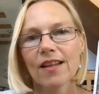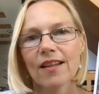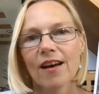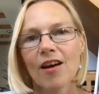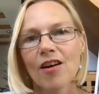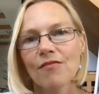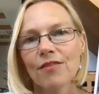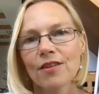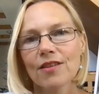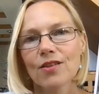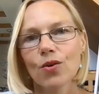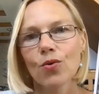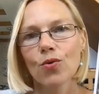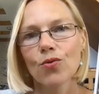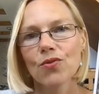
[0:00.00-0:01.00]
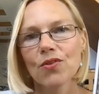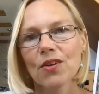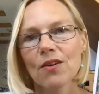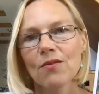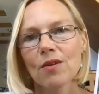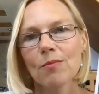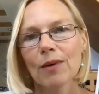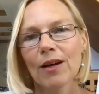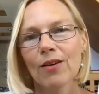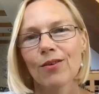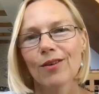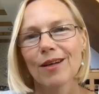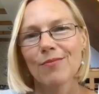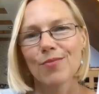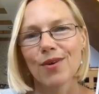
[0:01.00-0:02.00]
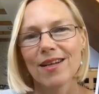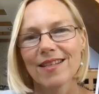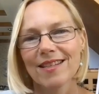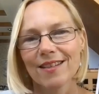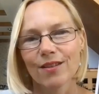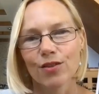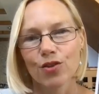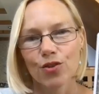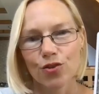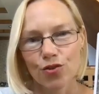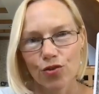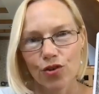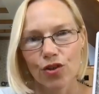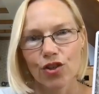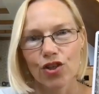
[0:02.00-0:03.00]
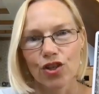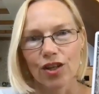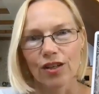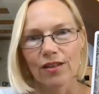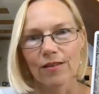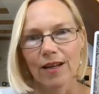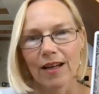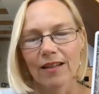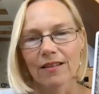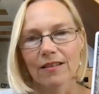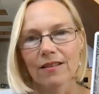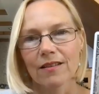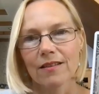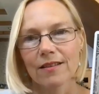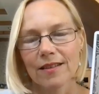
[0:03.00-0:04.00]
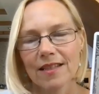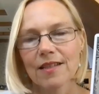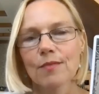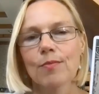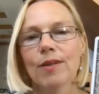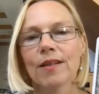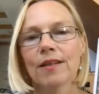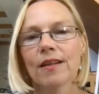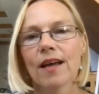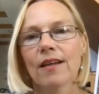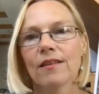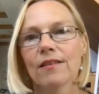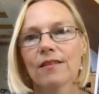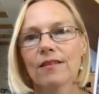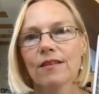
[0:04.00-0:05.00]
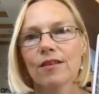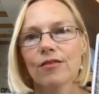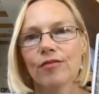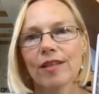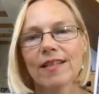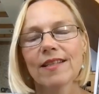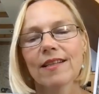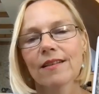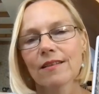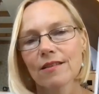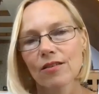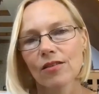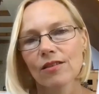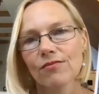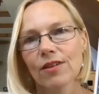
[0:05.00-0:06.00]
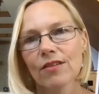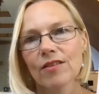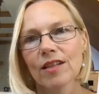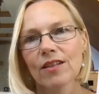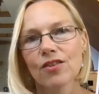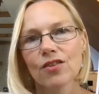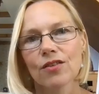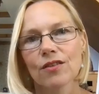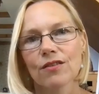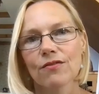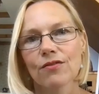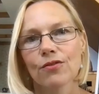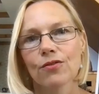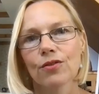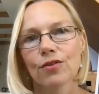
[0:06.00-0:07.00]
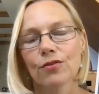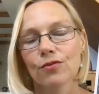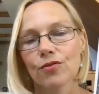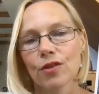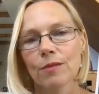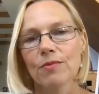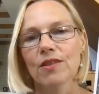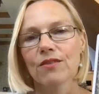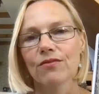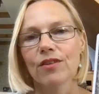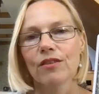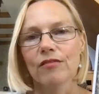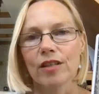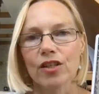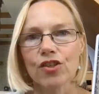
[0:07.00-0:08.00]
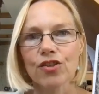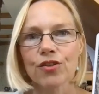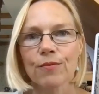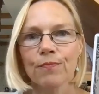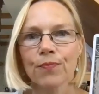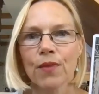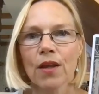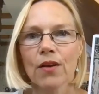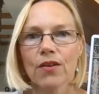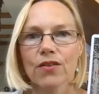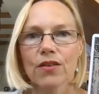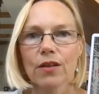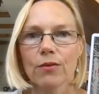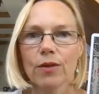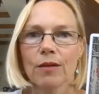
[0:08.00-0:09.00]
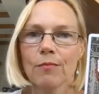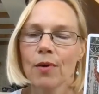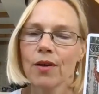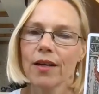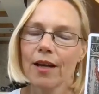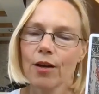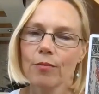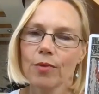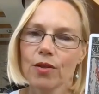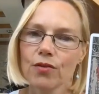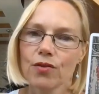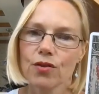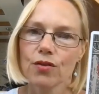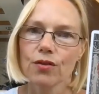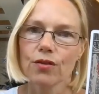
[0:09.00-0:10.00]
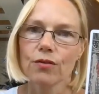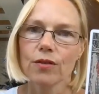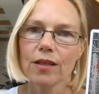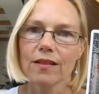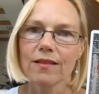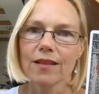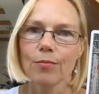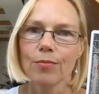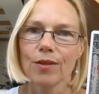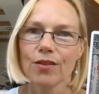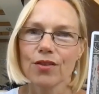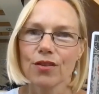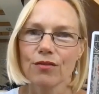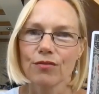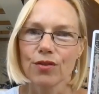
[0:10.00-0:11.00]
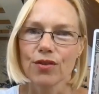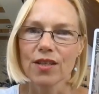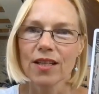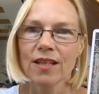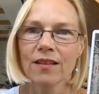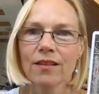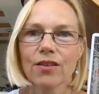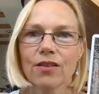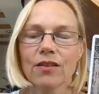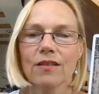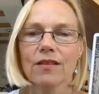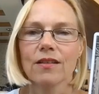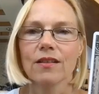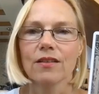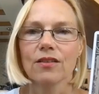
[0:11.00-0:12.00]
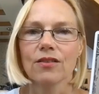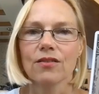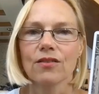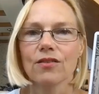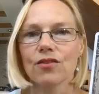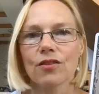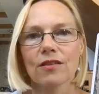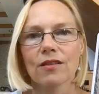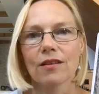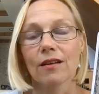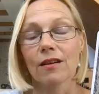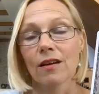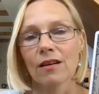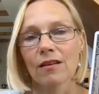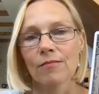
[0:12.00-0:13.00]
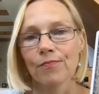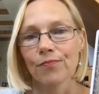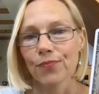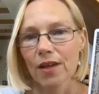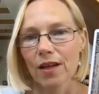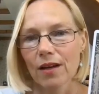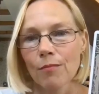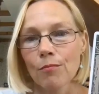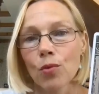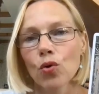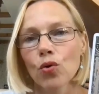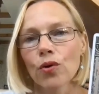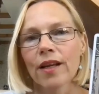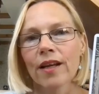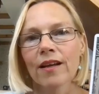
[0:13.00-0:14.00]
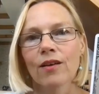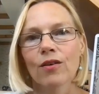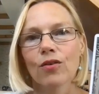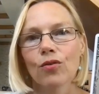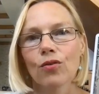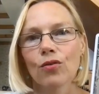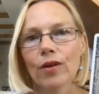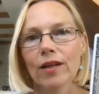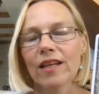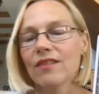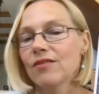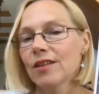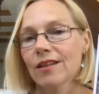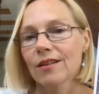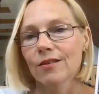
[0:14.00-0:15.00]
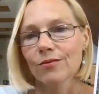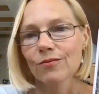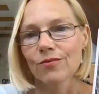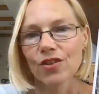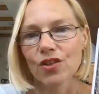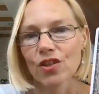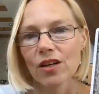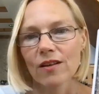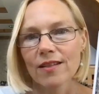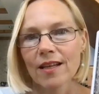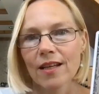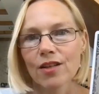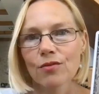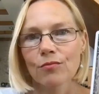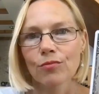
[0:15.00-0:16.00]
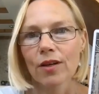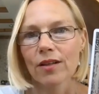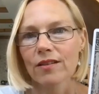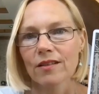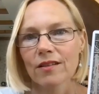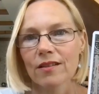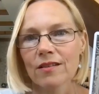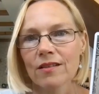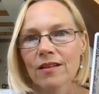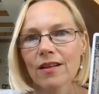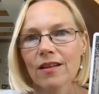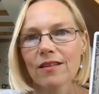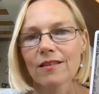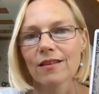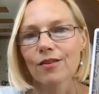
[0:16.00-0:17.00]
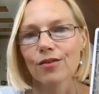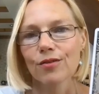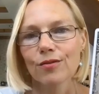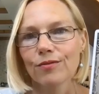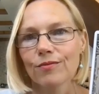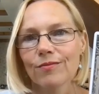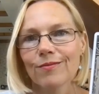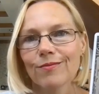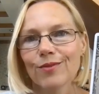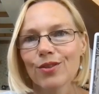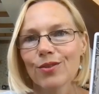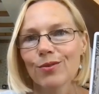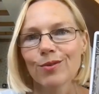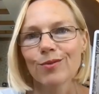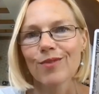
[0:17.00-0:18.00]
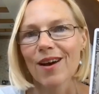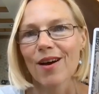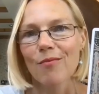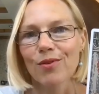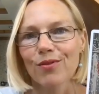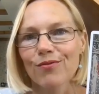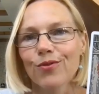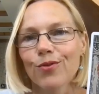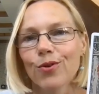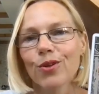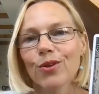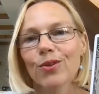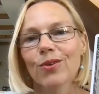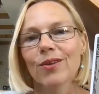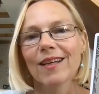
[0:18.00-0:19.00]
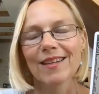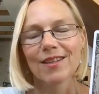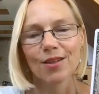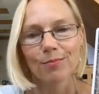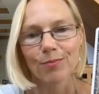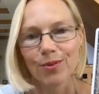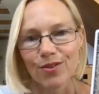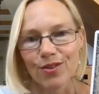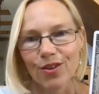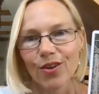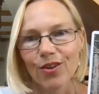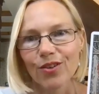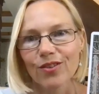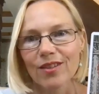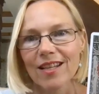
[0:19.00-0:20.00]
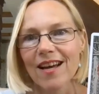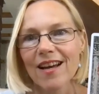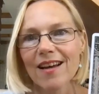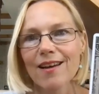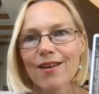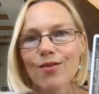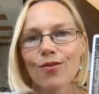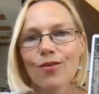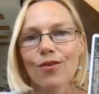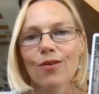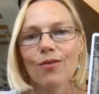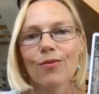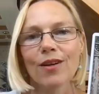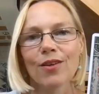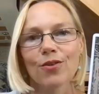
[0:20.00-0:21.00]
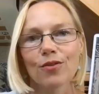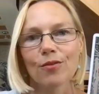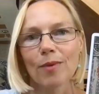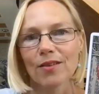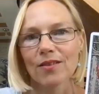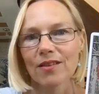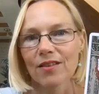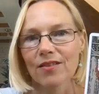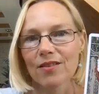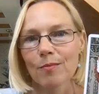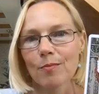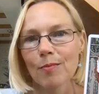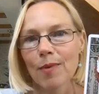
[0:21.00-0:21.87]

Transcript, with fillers: The Hierophant's also about embracing structure and discipline and creating solid foundations for your dreams to flourish. So it might help you to establish a routine that you can stick to, such as like um, a morning or evening visualization practice. So do that before you get up and start your day or when you're about to go to